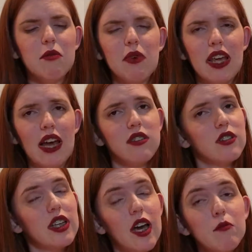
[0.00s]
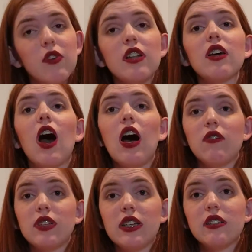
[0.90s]
But yeah, so they come fairly
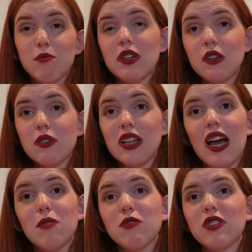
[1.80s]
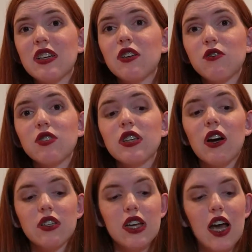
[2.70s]
often. They're pretty reliable. They're usually
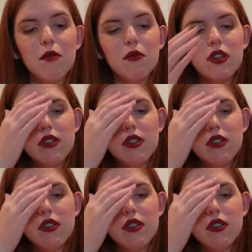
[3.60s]
on time.